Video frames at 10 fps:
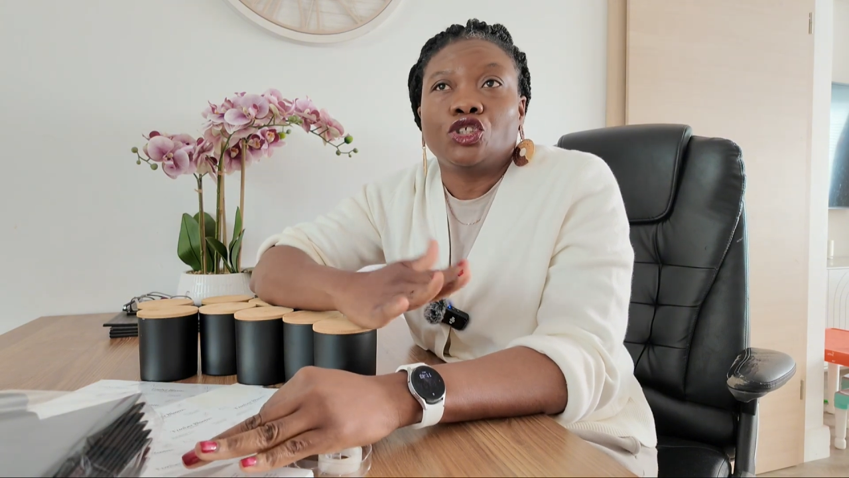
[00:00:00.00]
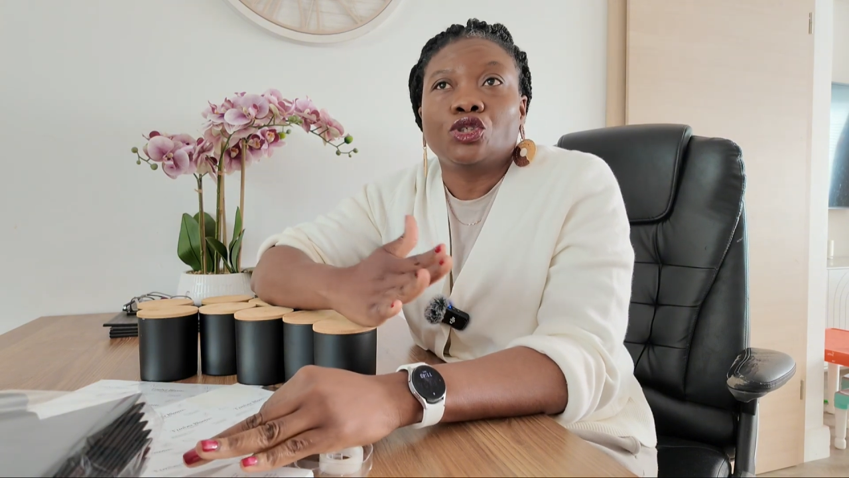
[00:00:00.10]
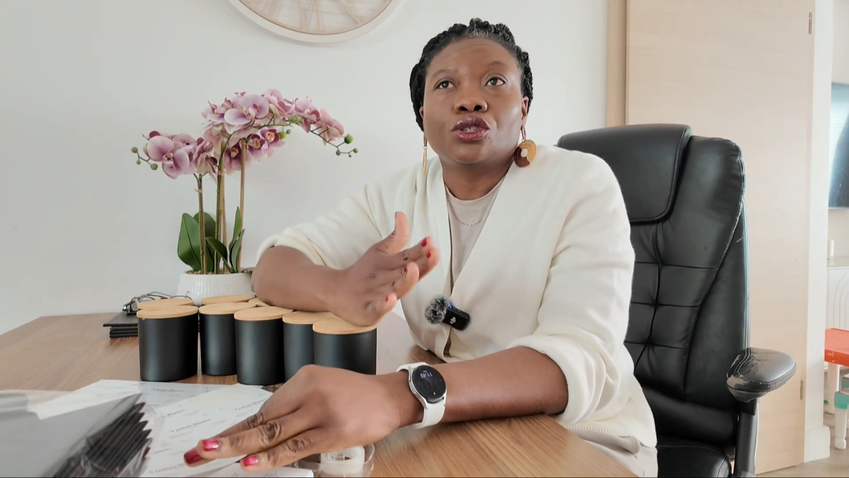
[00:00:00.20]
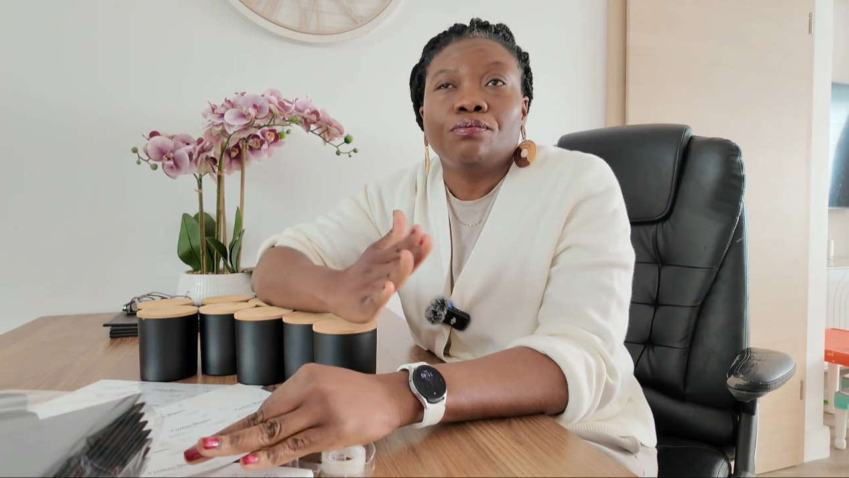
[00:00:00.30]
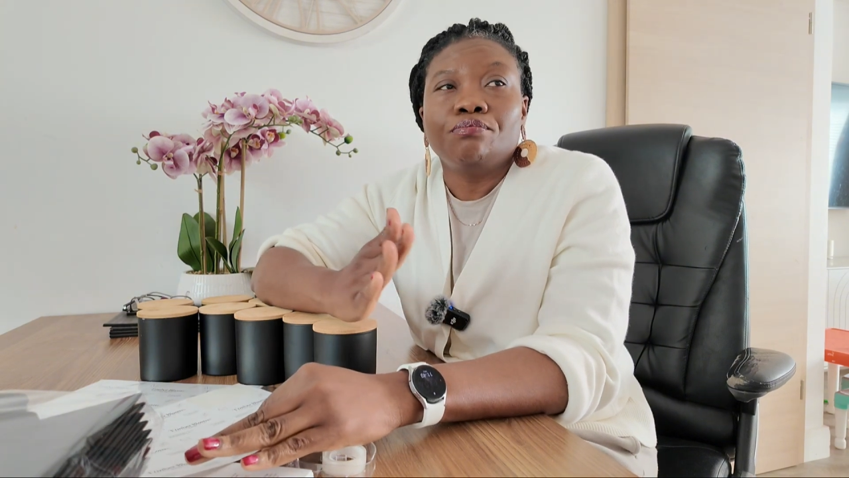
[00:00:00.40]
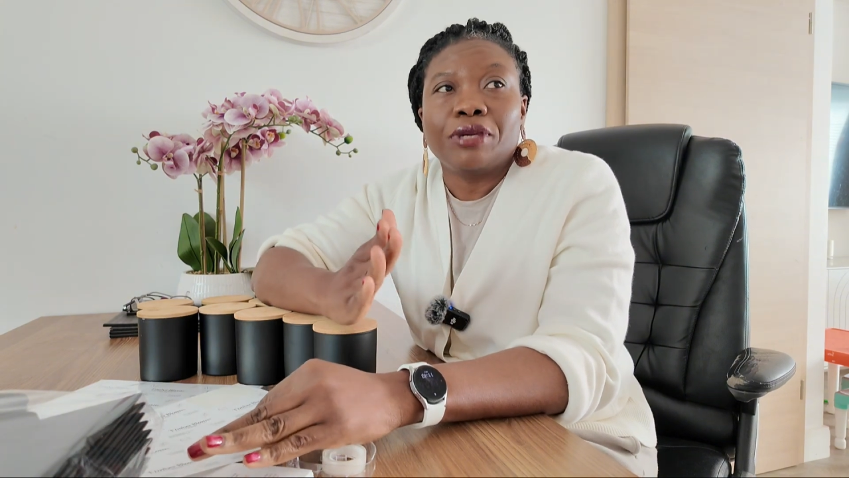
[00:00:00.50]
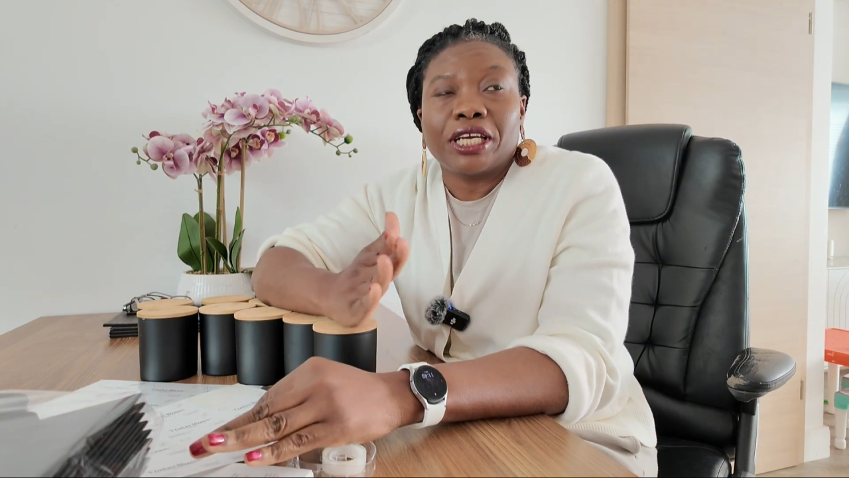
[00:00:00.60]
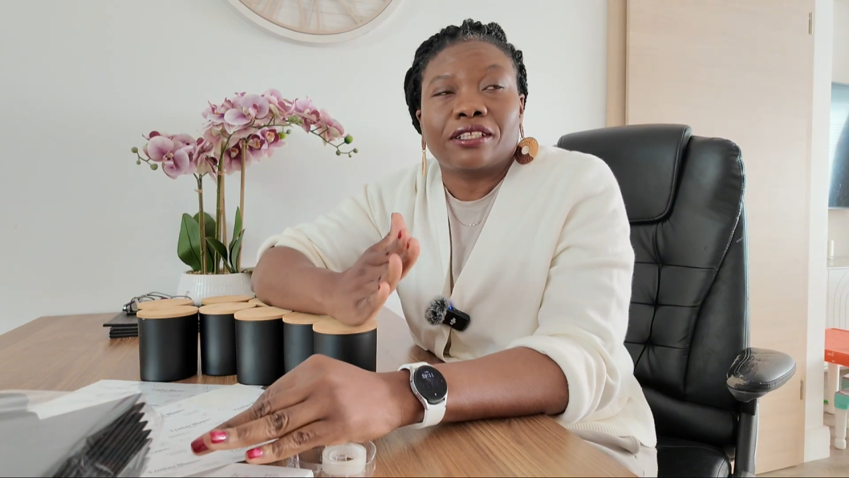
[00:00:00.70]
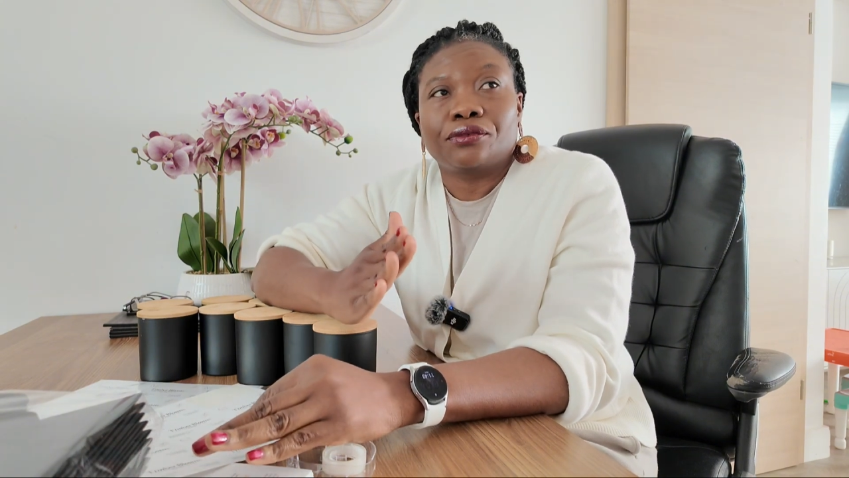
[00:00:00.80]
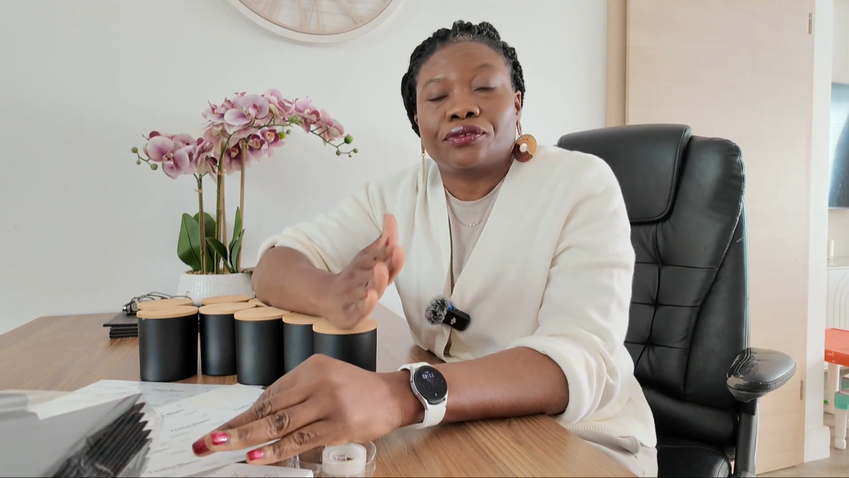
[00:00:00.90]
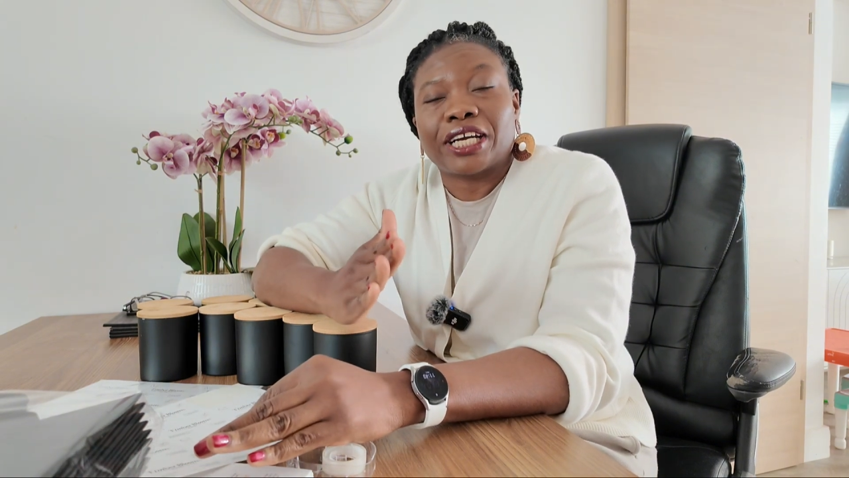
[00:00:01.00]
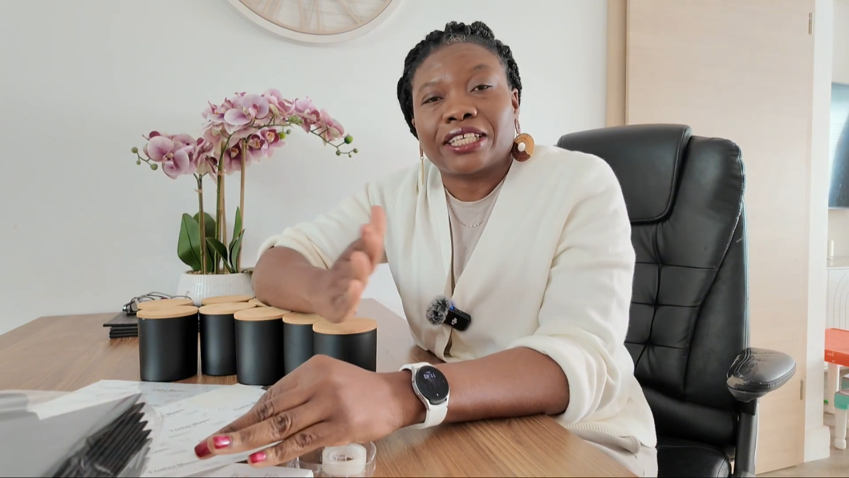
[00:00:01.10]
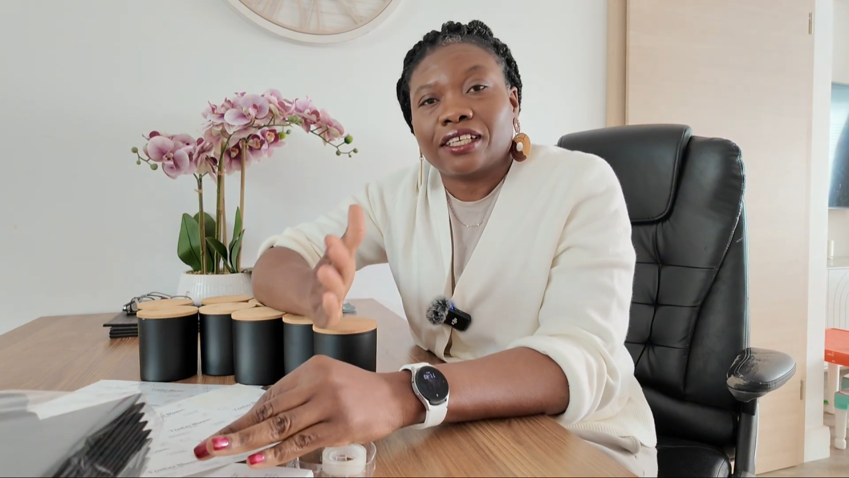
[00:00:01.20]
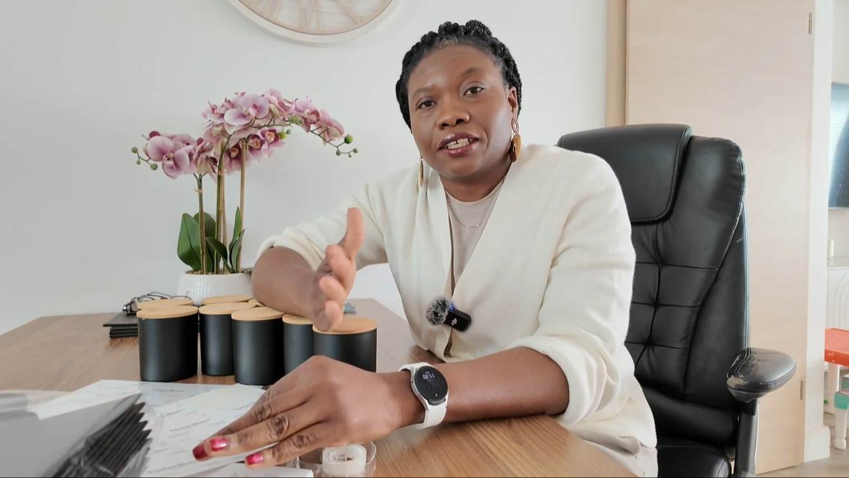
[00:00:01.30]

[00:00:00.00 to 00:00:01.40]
don't make the final